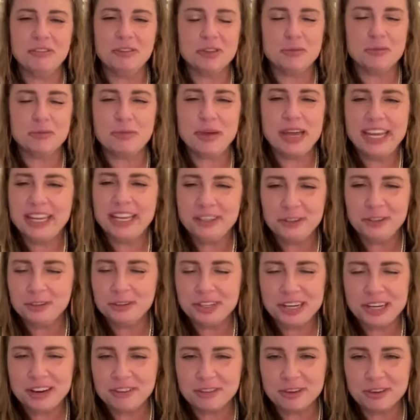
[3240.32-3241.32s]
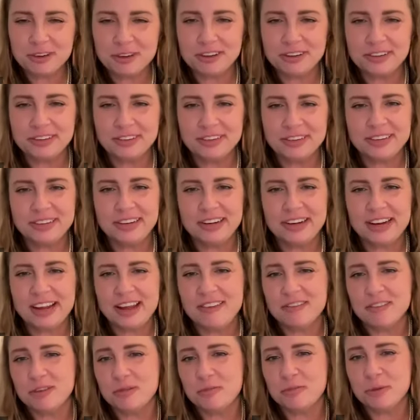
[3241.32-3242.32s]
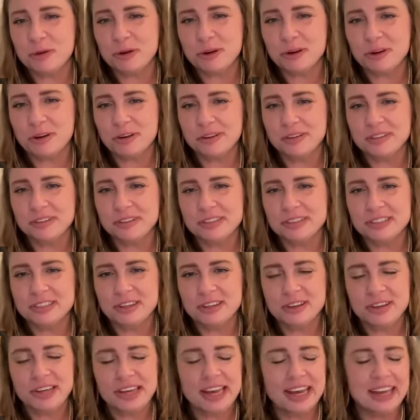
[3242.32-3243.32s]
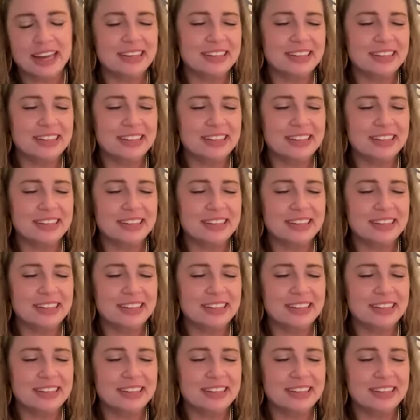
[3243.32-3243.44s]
for the pain, you'd never have the pearl. So yeah,